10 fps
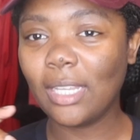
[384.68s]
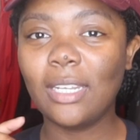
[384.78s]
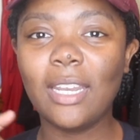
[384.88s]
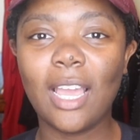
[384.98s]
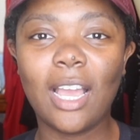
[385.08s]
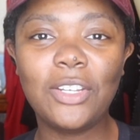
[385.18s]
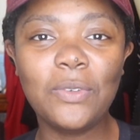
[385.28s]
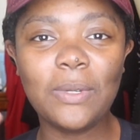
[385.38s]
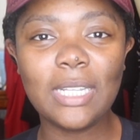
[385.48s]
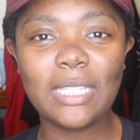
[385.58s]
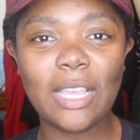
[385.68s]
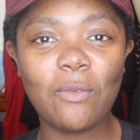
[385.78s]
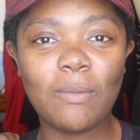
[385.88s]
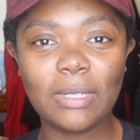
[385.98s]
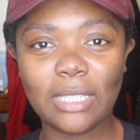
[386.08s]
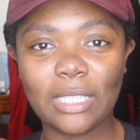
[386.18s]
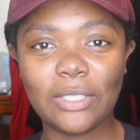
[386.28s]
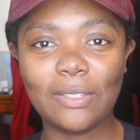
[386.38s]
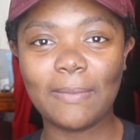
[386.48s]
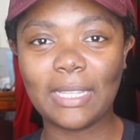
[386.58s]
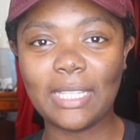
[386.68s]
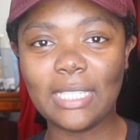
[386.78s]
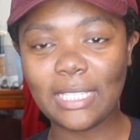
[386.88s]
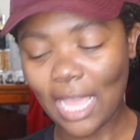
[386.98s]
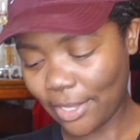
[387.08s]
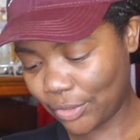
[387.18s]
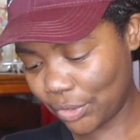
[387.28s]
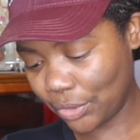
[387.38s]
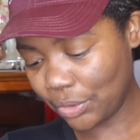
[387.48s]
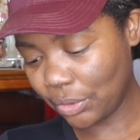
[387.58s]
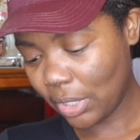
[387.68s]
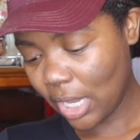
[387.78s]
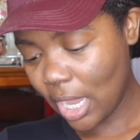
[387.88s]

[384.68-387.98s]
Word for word: Now, I do want to say one more thing too about this tattoo.